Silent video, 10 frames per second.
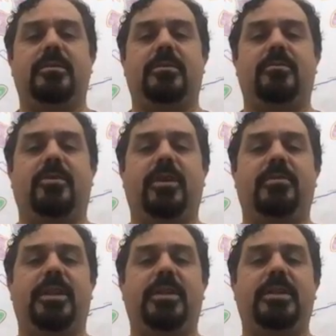free of
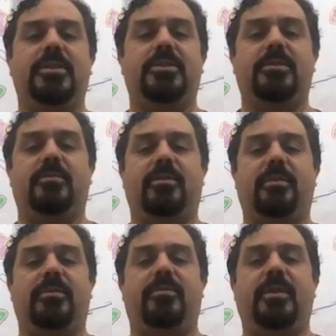any tension from
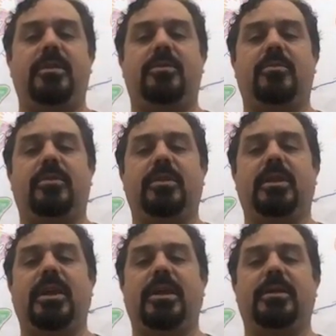my feet through the
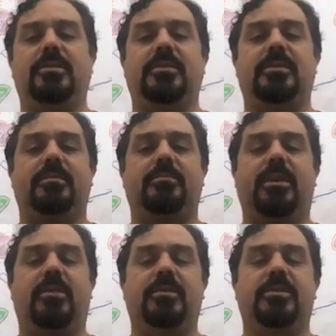legs,
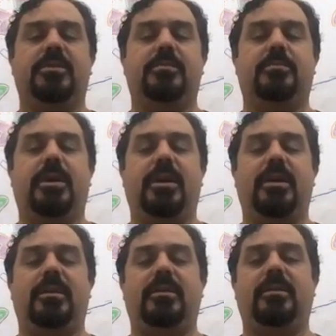pelvis, spine,